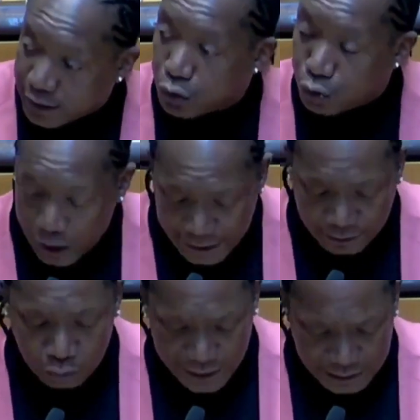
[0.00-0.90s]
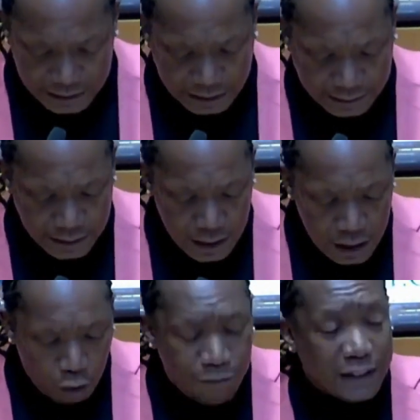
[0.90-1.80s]
and to act when needed.
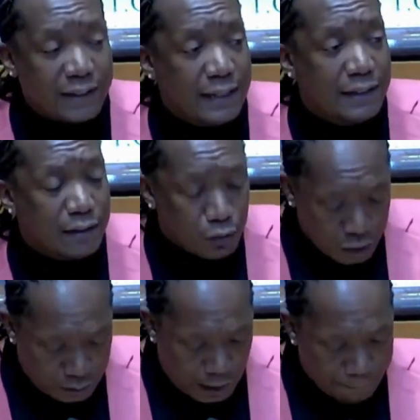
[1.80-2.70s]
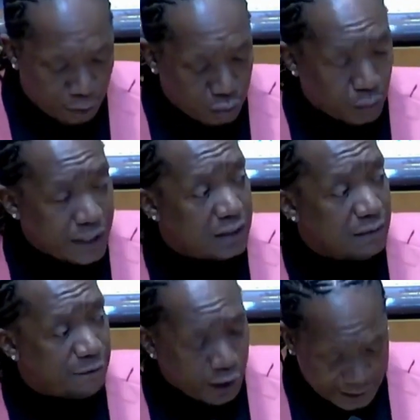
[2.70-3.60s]
Oversight is not about waiting for a